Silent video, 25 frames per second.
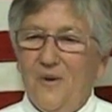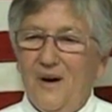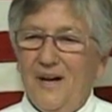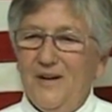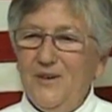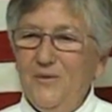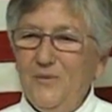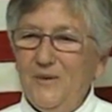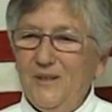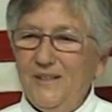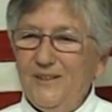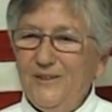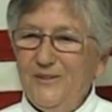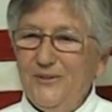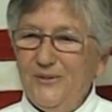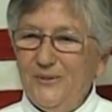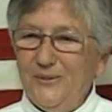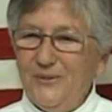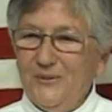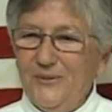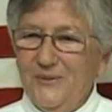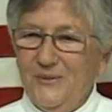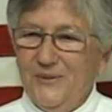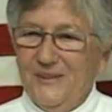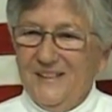One will
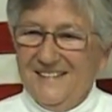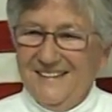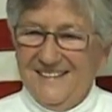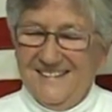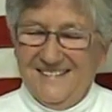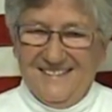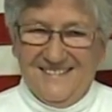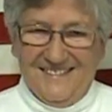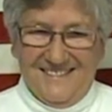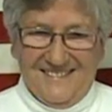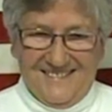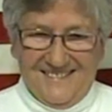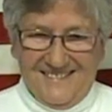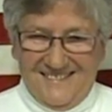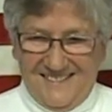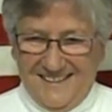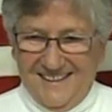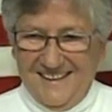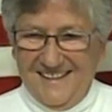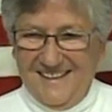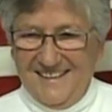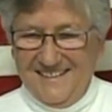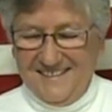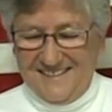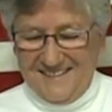do.
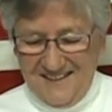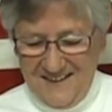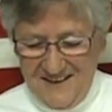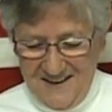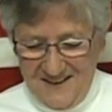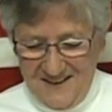right?